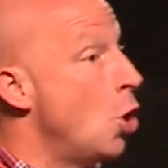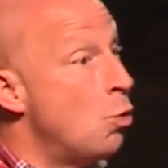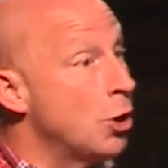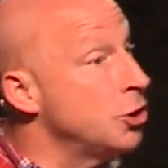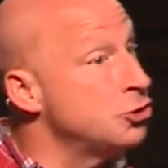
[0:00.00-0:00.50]

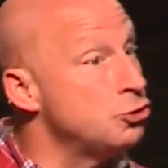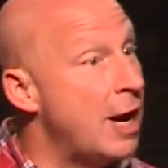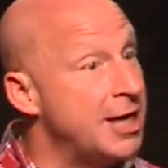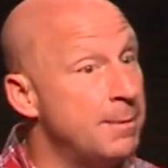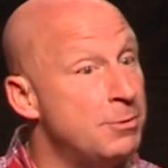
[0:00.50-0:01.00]
We're going to
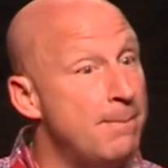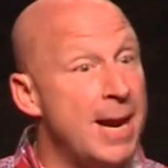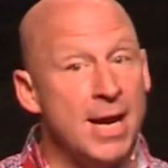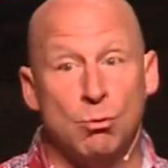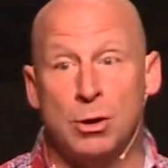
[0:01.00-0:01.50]
strike up the
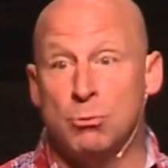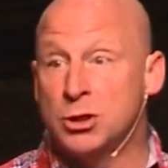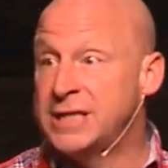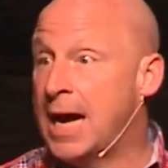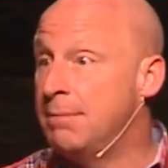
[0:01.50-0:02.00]
band one
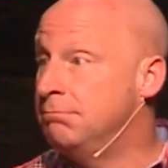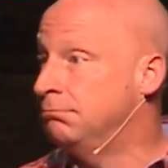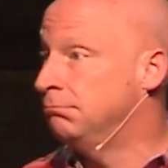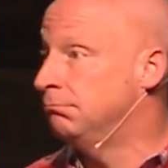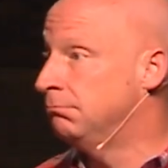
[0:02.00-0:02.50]
more time.
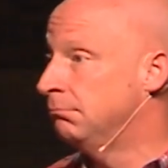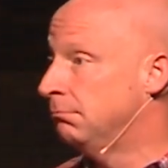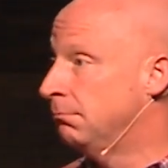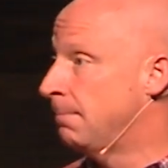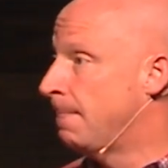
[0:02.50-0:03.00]

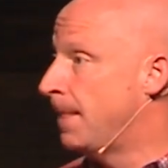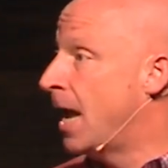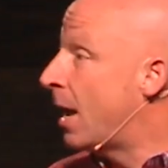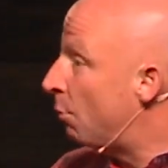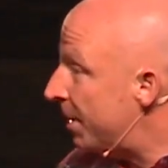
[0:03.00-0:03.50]

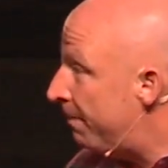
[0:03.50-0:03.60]
And when the